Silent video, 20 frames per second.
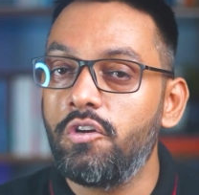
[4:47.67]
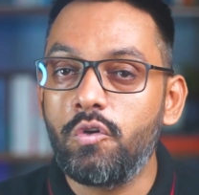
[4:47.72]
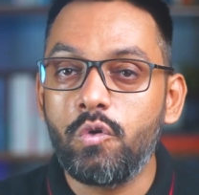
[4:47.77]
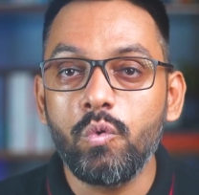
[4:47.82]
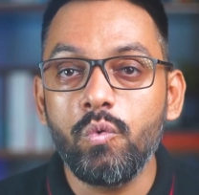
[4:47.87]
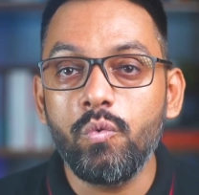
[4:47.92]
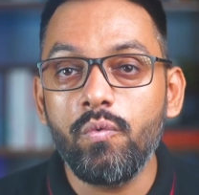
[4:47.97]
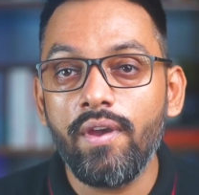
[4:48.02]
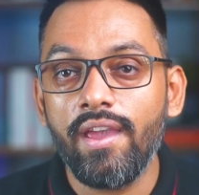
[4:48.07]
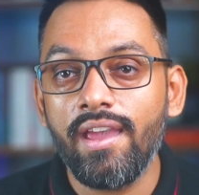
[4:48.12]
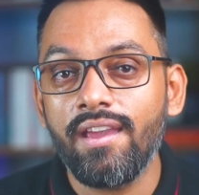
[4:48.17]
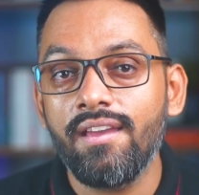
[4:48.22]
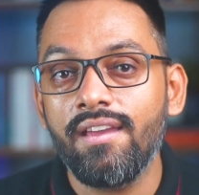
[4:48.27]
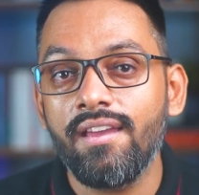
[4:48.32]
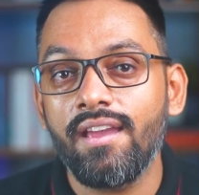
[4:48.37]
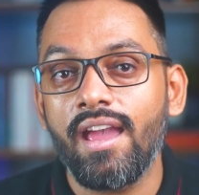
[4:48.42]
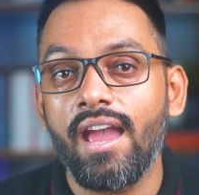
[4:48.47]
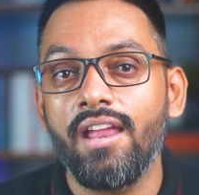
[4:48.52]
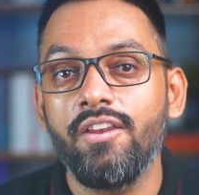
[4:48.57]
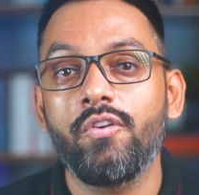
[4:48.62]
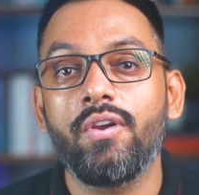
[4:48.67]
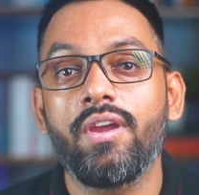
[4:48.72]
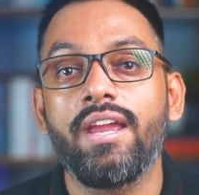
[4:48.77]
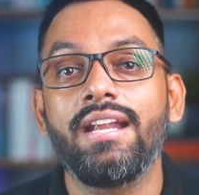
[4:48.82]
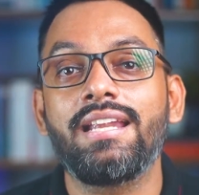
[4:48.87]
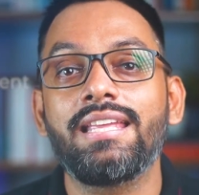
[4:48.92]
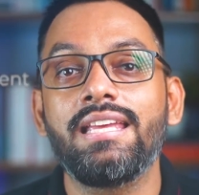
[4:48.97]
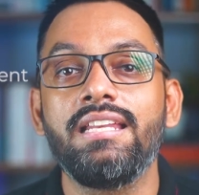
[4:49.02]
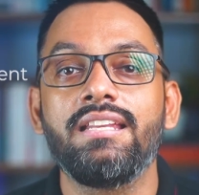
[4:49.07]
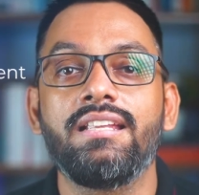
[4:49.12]
Too vague and you
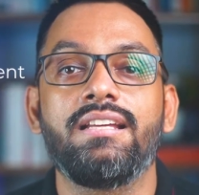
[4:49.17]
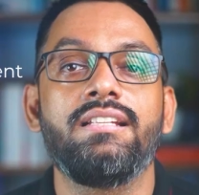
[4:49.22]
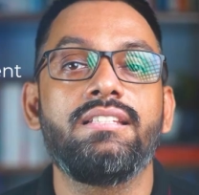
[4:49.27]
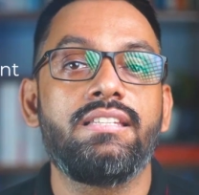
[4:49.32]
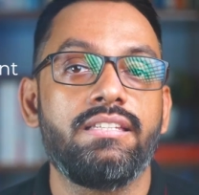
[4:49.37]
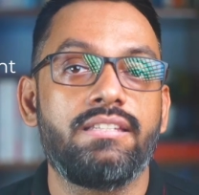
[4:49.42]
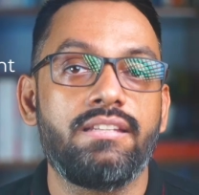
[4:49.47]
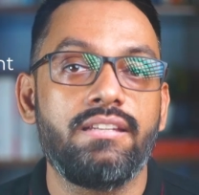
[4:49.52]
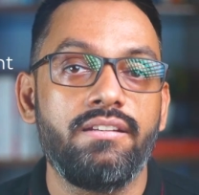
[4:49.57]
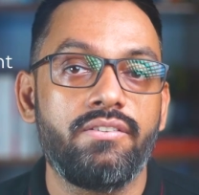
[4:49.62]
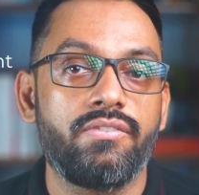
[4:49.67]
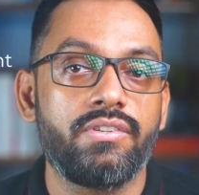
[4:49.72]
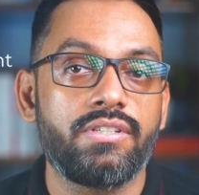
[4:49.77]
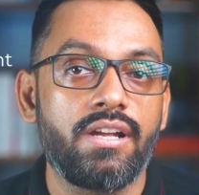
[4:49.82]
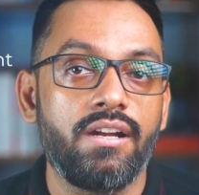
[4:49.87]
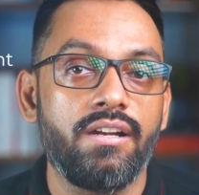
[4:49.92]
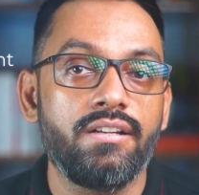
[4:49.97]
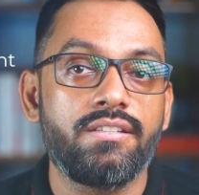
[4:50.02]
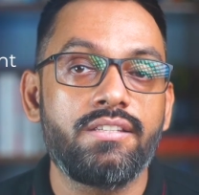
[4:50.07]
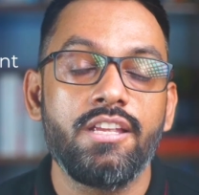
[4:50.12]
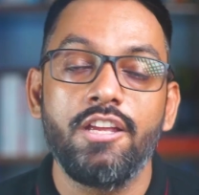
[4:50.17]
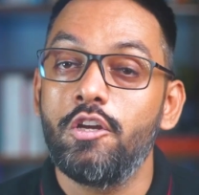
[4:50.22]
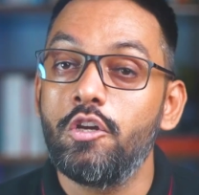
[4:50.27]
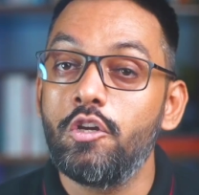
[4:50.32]
get inconsistent results.